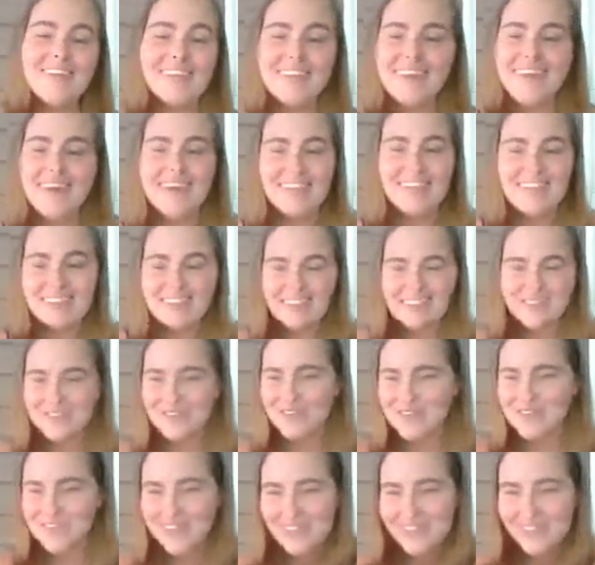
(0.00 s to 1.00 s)
Yeah, that's
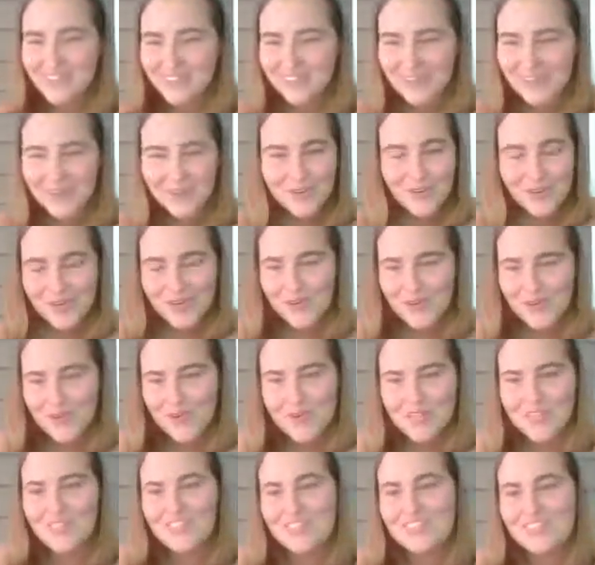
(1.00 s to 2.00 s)
a great
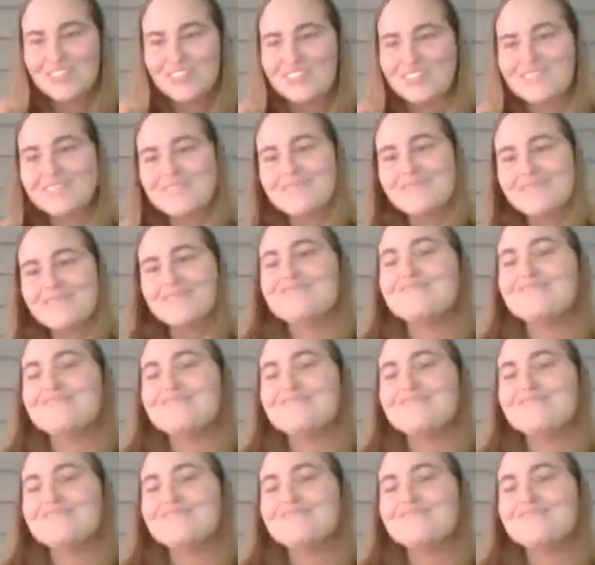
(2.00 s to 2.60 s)
question.